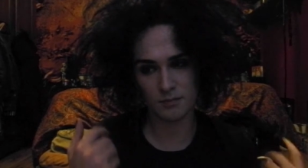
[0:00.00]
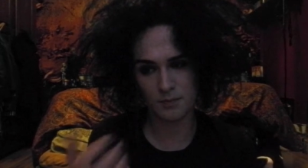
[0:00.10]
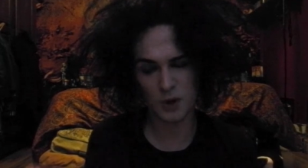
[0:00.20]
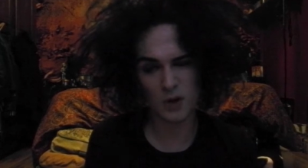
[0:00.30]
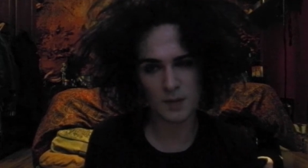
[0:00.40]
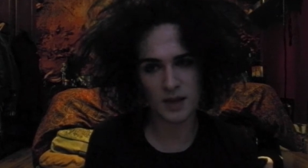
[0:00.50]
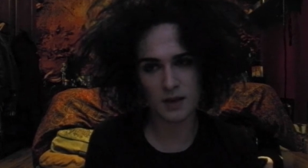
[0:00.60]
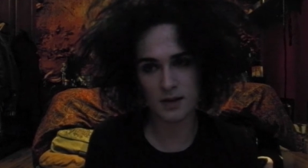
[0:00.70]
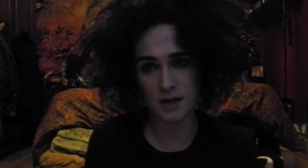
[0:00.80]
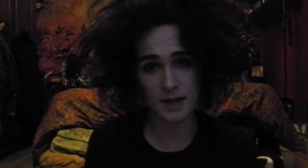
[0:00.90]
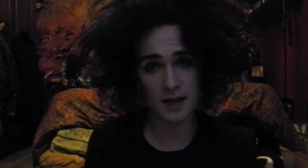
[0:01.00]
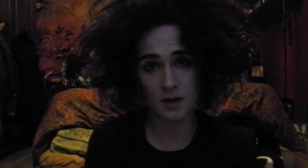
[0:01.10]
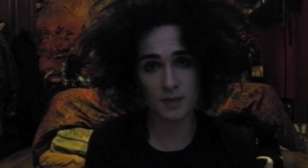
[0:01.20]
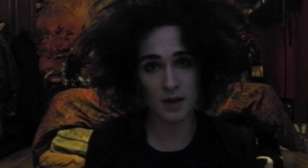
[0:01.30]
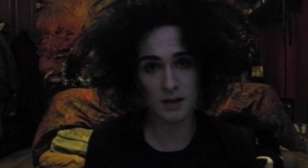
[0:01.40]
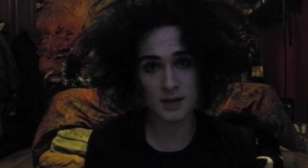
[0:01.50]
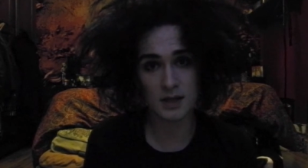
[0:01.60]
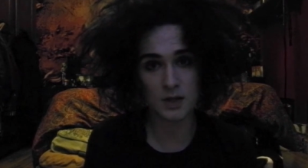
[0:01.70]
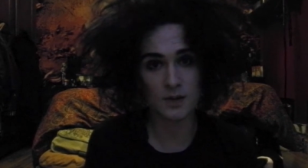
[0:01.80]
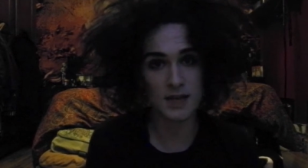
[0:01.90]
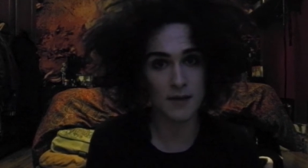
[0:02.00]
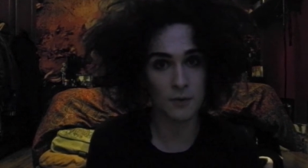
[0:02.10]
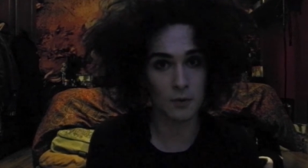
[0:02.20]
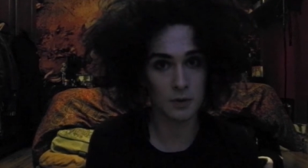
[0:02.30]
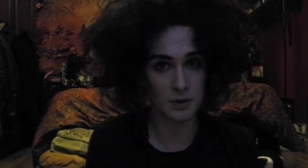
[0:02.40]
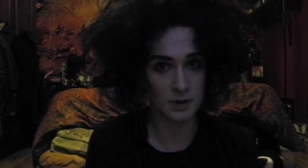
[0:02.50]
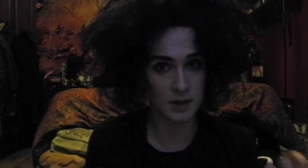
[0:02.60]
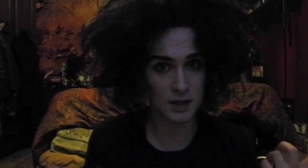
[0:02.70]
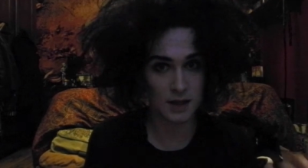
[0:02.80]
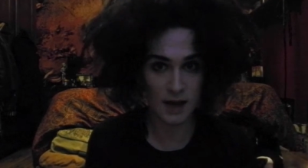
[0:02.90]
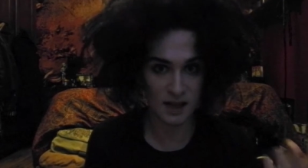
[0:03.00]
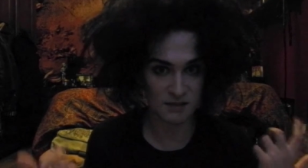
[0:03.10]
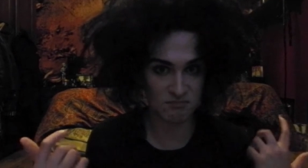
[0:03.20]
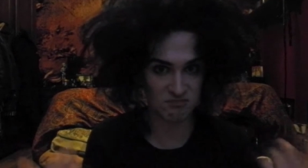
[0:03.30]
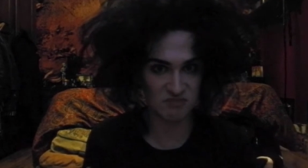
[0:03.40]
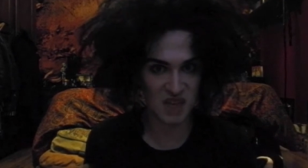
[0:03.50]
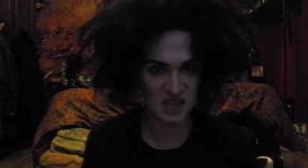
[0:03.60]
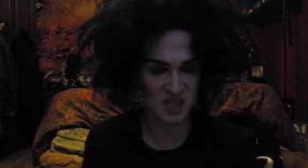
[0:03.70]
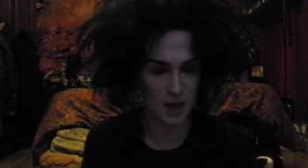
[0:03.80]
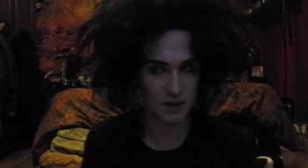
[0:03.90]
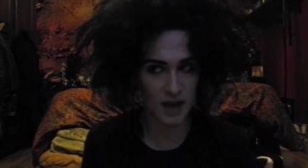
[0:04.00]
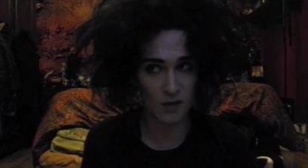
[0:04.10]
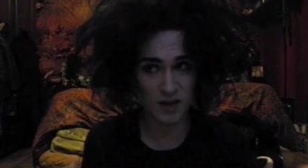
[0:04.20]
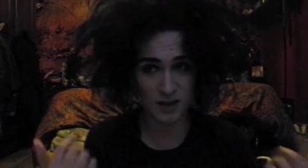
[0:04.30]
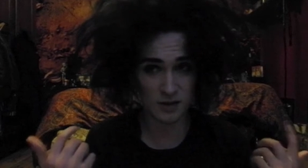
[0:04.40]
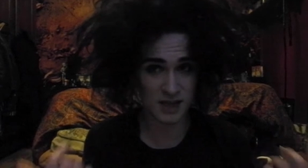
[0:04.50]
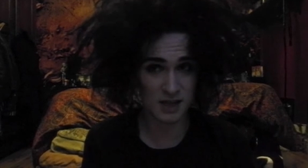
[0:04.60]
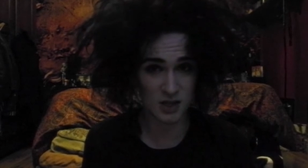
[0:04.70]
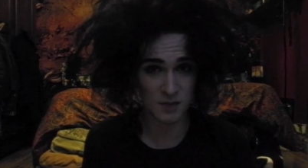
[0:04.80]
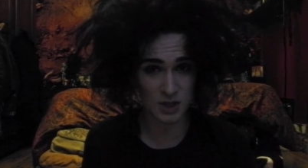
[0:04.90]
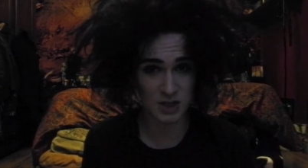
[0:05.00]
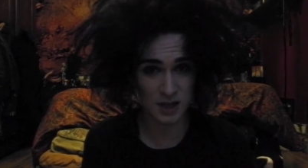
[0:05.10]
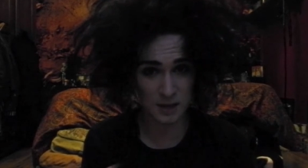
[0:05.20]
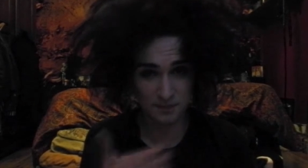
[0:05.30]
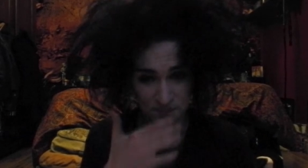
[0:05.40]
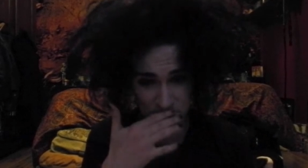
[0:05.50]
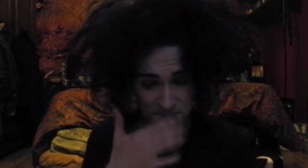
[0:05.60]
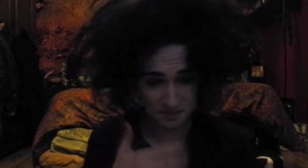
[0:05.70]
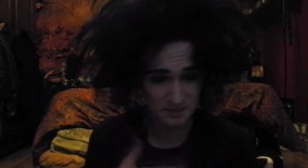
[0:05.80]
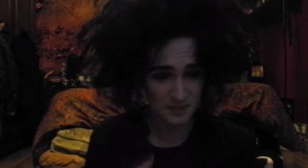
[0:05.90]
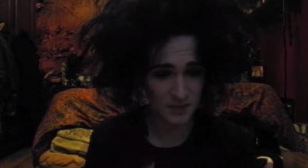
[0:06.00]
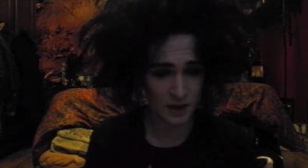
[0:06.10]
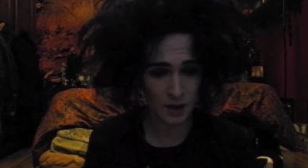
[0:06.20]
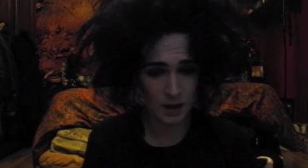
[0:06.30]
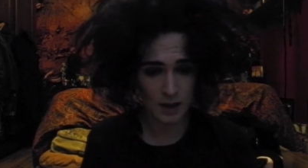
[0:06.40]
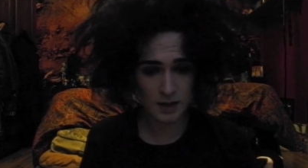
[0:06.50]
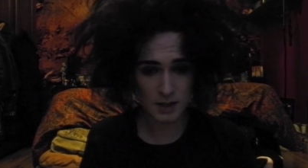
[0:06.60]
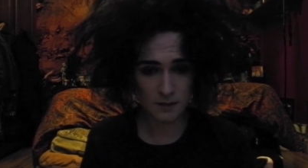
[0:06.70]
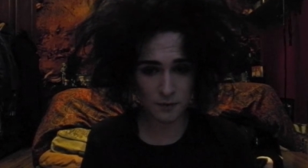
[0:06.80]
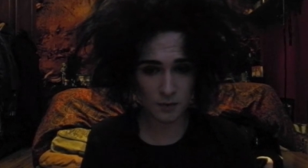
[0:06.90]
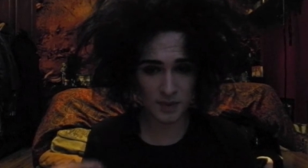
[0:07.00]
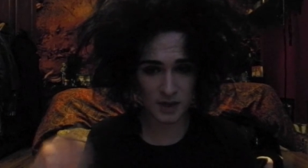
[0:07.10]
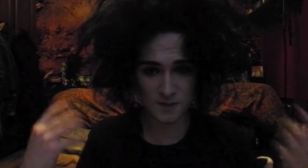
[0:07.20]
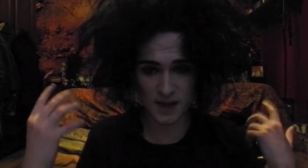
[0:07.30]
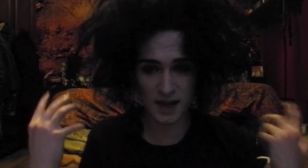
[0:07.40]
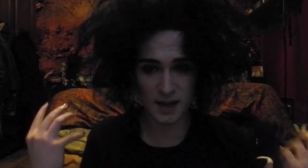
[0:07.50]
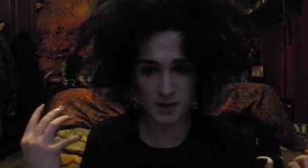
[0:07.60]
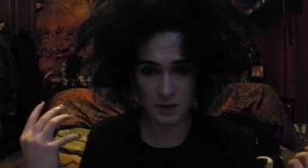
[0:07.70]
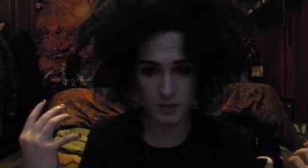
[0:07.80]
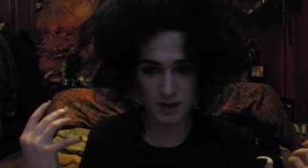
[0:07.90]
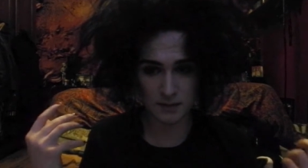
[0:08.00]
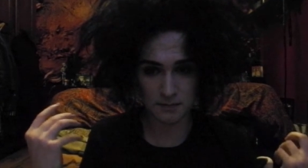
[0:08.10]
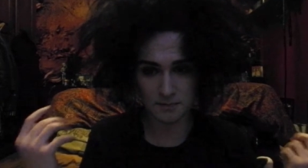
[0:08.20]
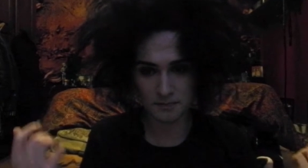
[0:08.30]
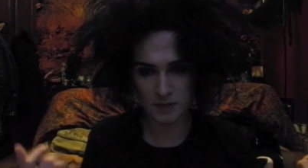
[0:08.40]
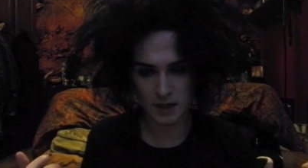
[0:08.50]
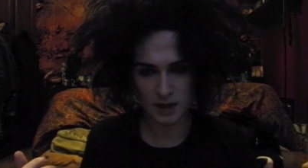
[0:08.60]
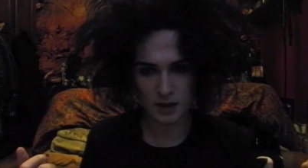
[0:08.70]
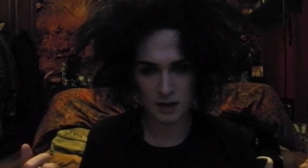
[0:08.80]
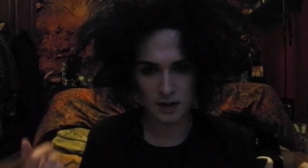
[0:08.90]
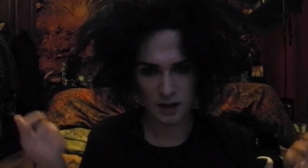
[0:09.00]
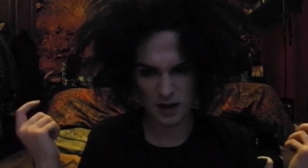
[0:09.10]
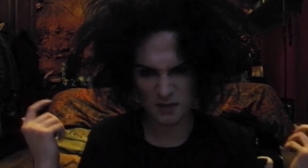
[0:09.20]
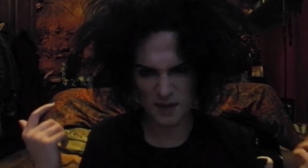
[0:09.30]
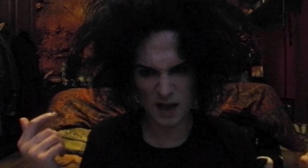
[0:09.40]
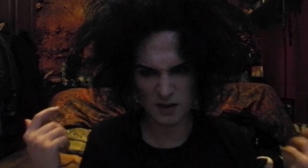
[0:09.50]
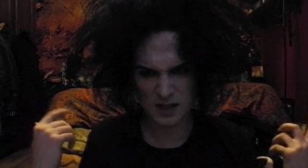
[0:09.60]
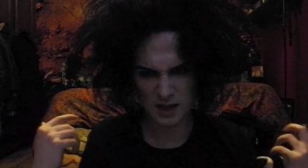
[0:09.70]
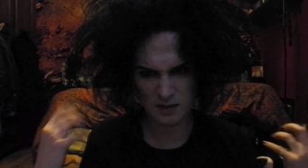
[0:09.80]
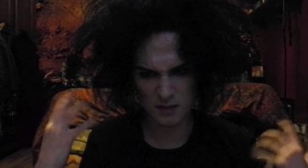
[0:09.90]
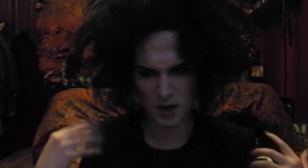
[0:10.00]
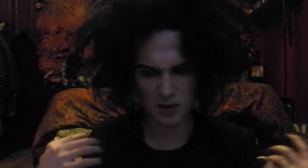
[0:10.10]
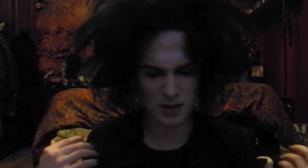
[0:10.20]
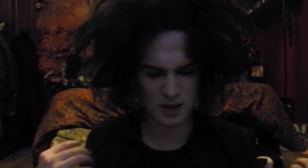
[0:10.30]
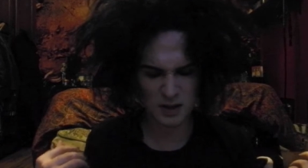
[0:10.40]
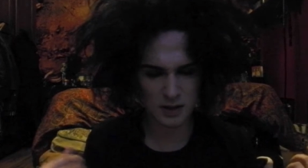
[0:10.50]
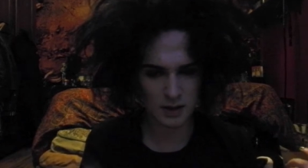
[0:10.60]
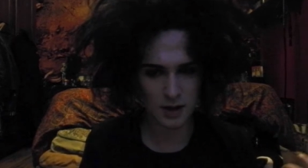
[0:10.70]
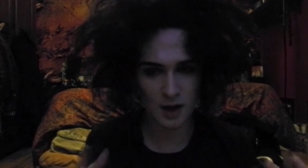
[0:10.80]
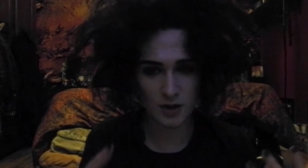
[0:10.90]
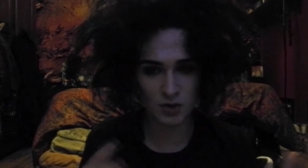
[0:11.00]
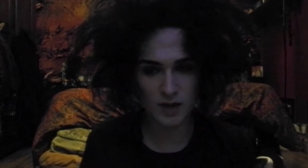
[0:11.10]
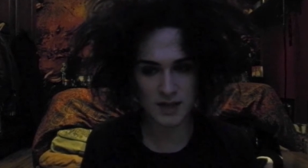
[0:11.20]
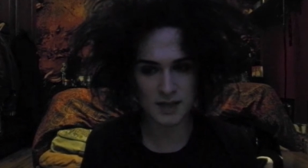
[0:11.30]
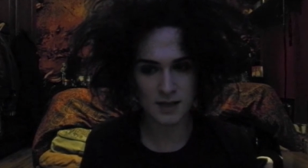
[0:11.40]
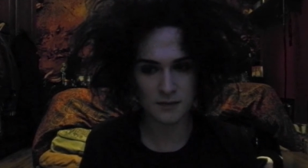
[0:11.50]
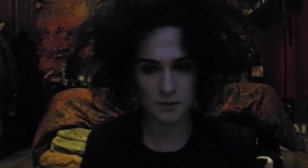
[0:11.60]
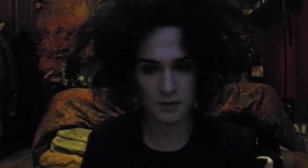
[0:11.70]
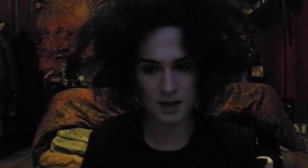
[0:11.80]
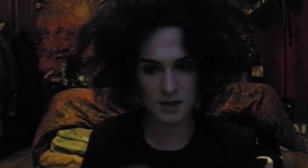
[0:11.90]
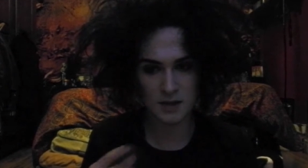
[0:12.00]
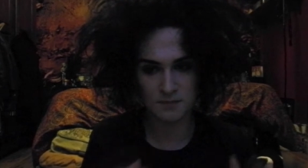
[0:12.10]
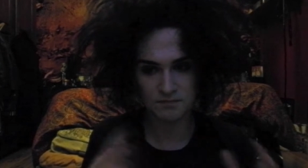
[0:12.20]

Purely because I cannot be asked to do a death walk at this time and hour, it will take too much time. So I thought, because my hair is already out and long and kind of straightened, I thought that